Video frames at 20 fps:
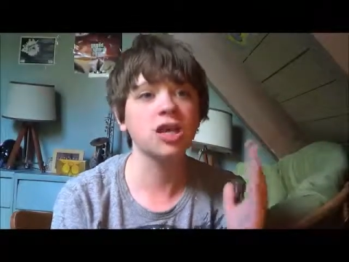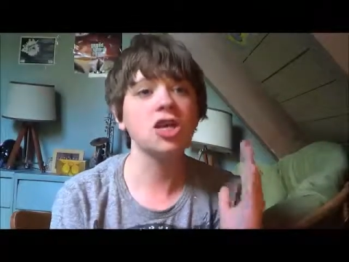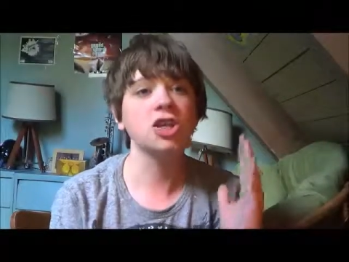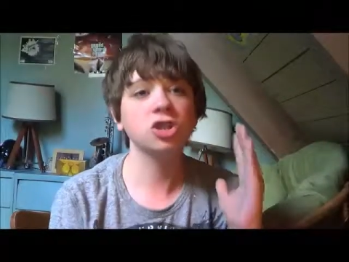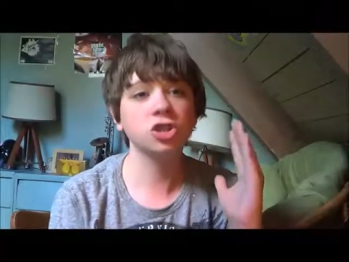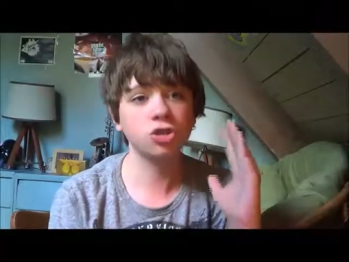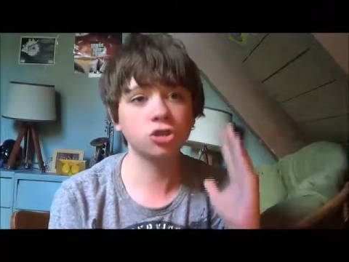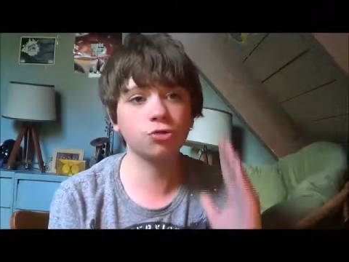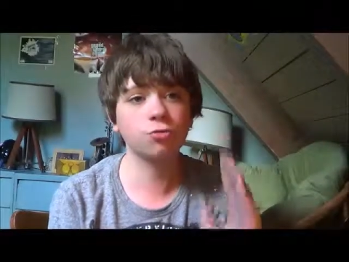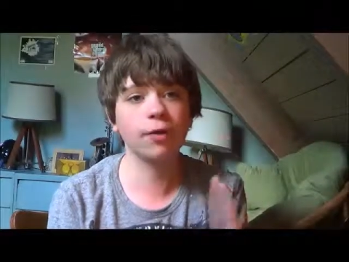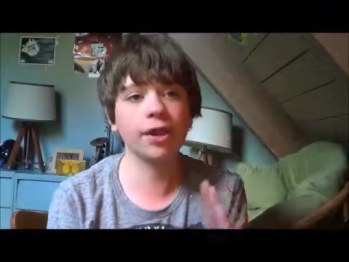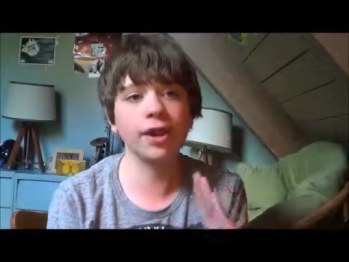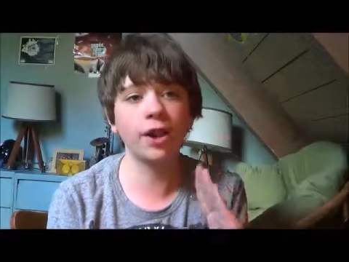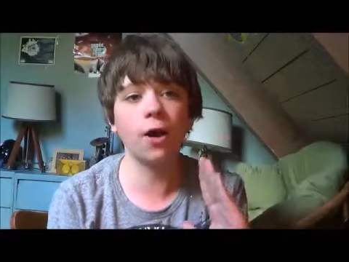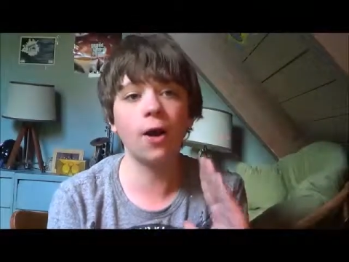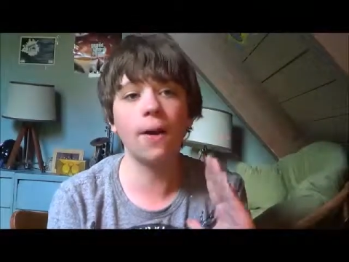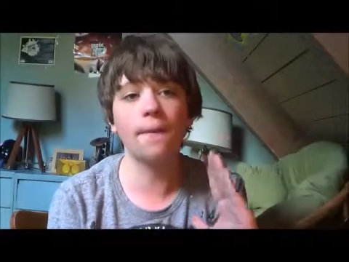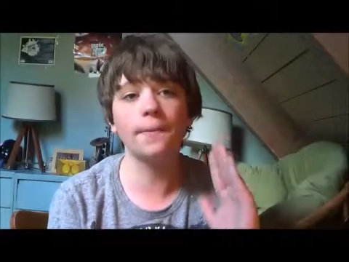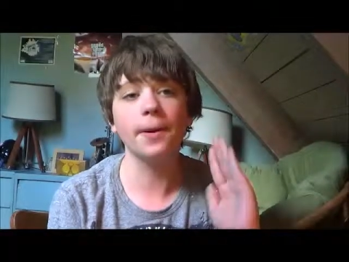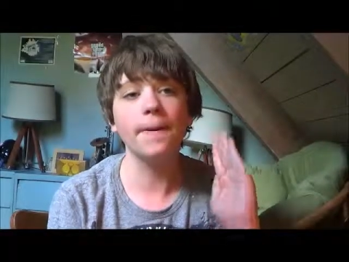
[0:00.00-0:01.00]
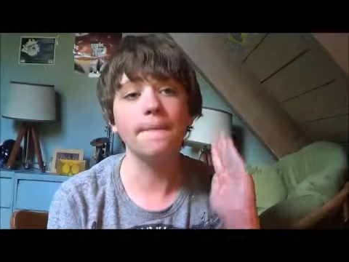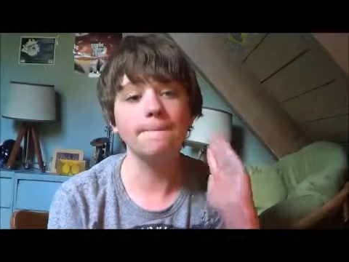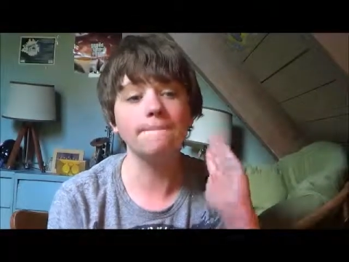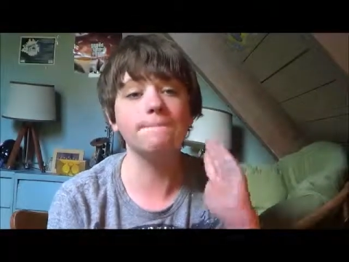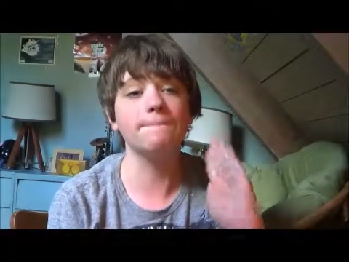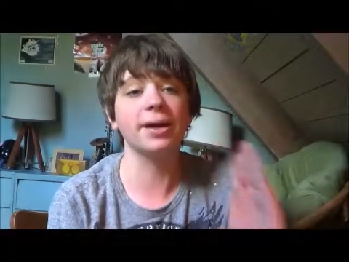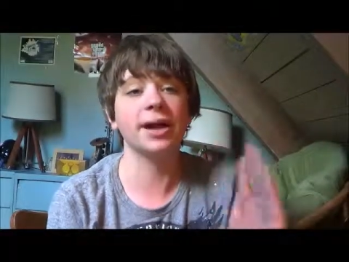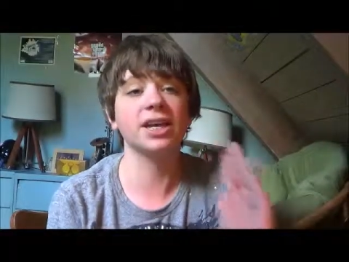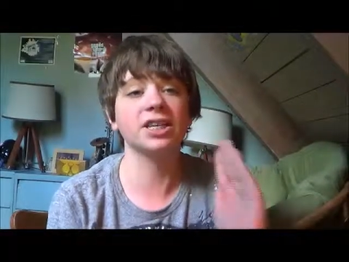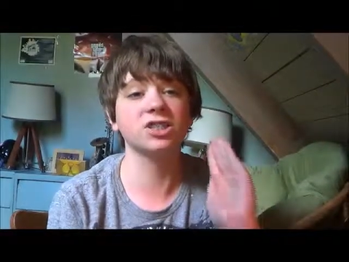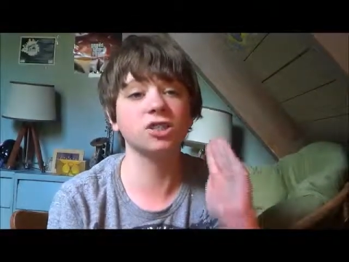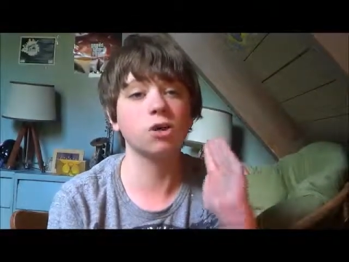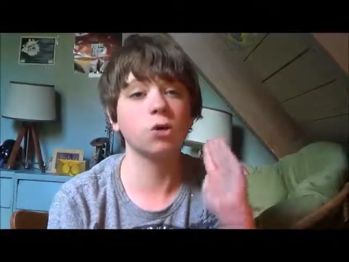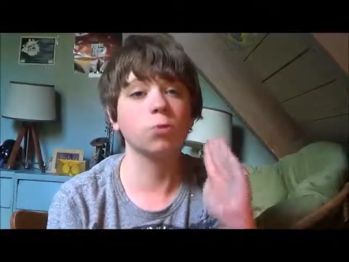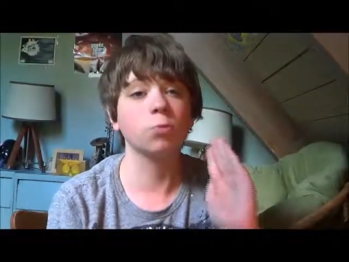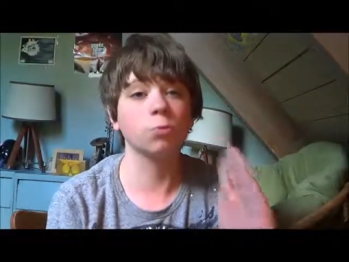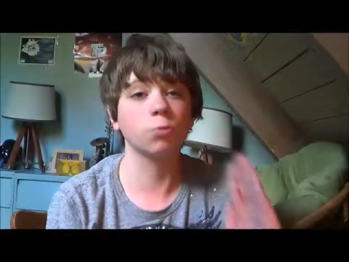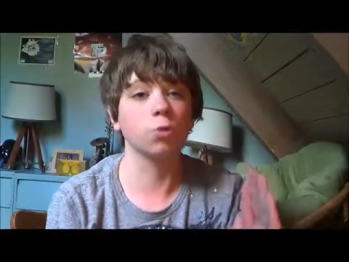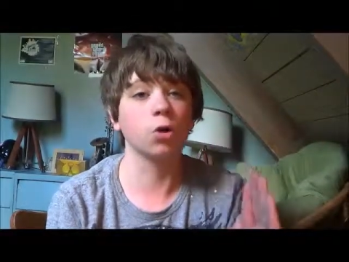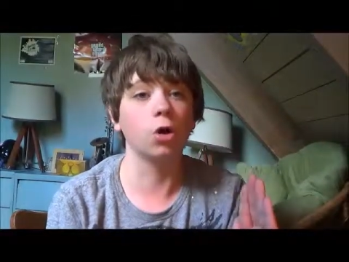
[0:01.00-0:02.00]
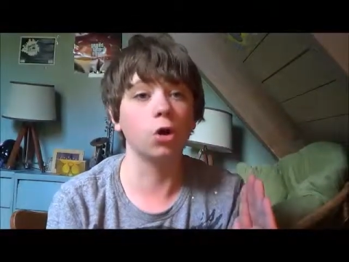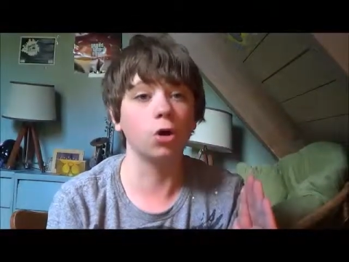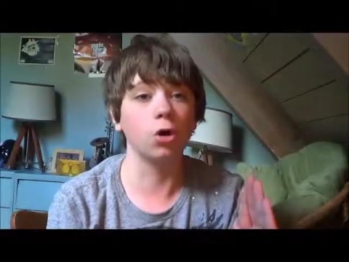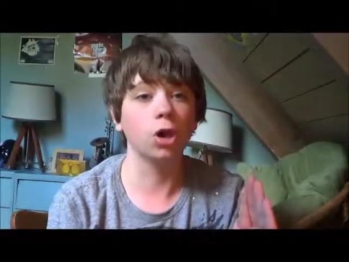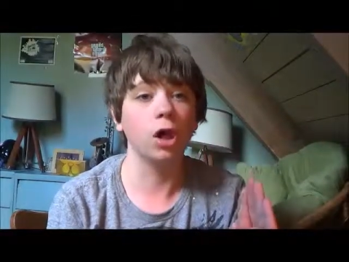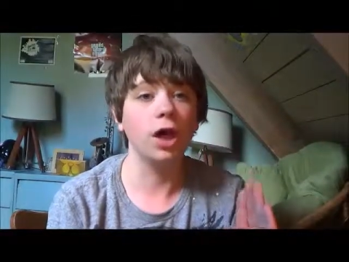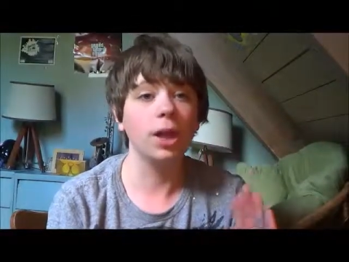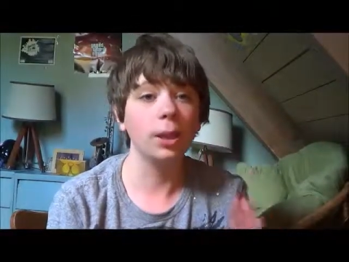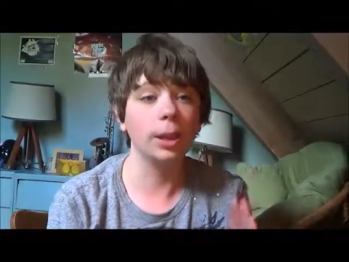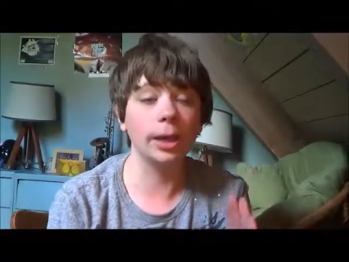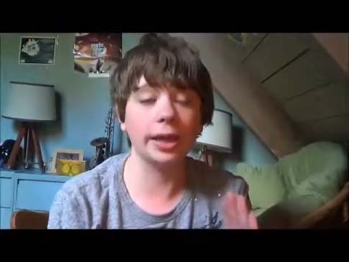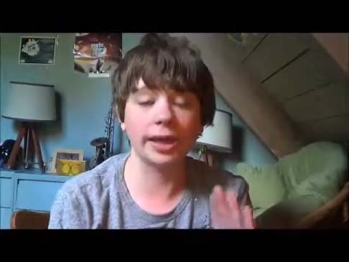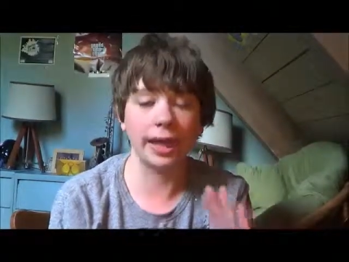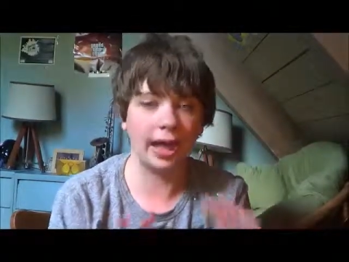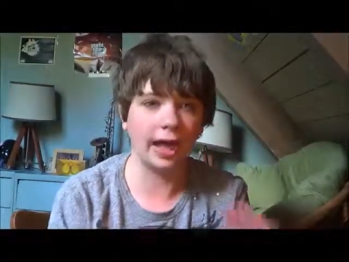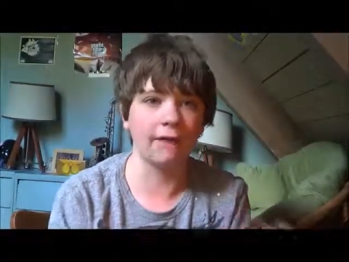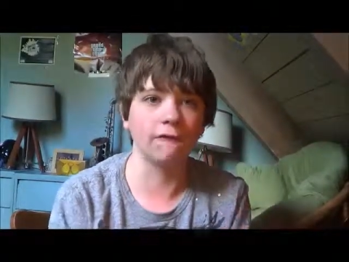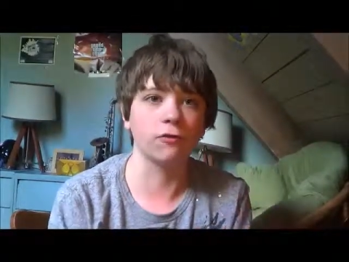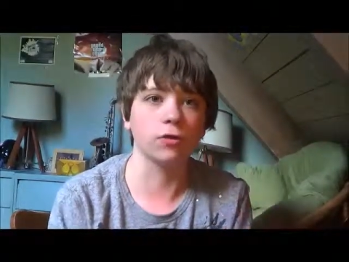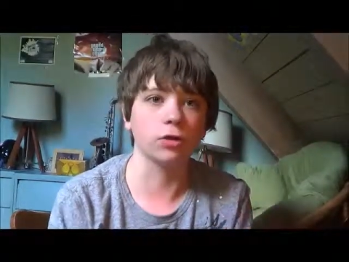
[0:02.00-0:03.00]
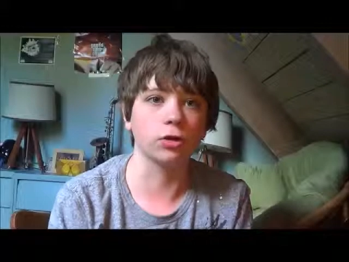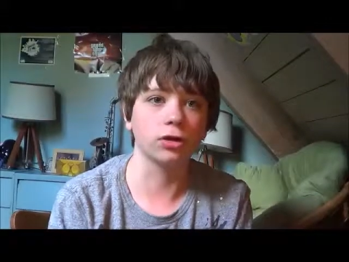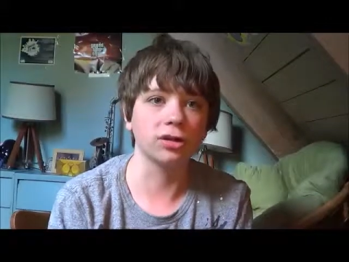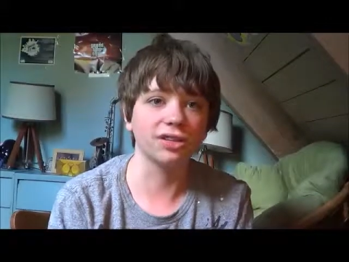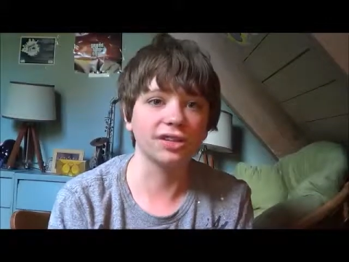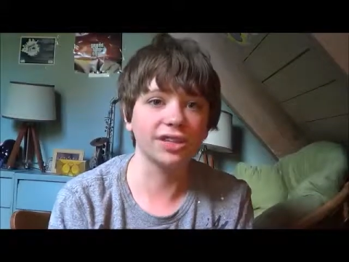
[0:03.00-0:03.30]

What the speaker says: straight up best role, like ever.